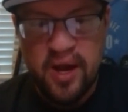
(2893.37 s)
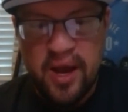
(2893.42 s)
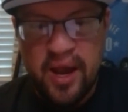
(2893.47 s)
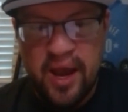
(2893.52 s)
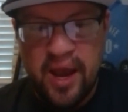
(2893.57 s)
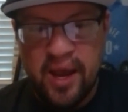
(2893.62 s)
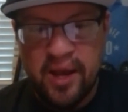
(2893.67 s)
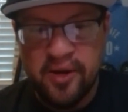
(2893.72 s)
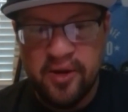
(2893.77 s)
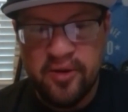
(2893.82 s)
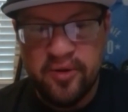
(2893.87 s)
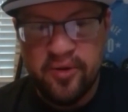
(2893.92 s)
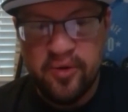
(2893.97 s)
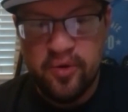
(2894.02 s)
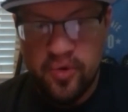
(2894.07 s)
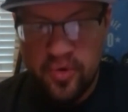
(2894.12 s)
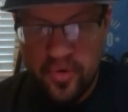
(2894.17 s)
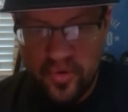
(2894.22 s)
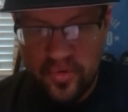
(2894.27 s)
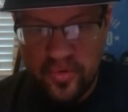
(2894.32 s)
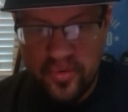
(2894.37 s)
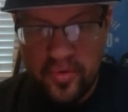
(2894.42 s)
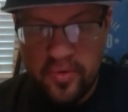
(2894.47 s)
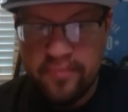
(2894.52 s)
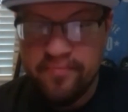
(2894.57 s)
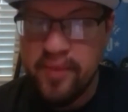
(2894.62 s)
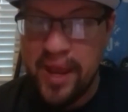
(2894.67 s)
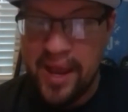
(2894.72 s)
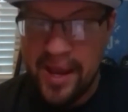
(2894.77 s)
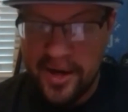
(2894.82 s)
and
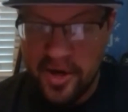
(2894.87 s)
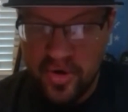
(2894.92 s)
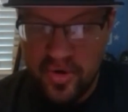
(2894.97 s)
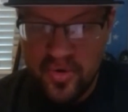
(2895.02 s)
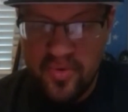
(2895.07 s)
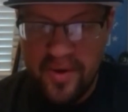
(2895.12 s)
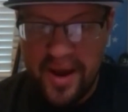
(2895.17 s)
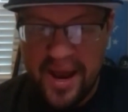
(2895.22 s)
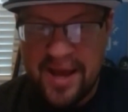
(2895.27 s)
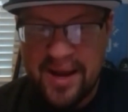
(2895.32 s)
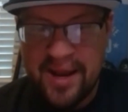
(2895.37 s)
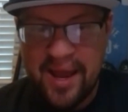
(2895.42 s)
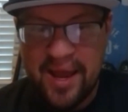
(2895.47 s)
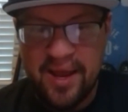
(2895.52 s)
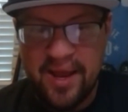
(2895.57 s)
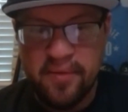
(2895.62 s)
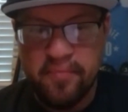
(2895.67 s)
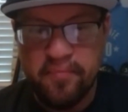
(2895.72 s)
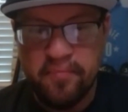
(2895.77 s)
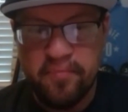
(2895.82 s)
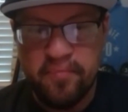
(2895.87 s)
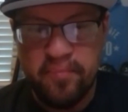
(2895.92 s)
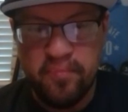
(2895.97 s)
who had a